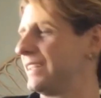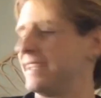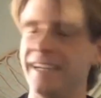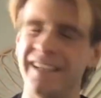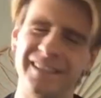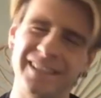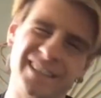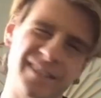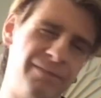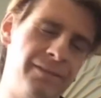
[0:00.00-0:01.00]
It's the
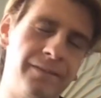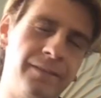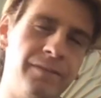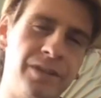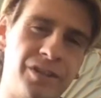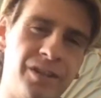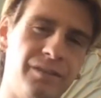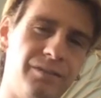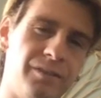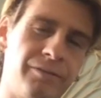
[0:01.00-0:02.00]
fifth division
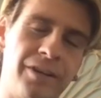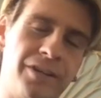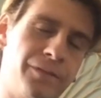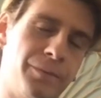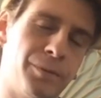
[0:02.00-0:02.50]
of French football,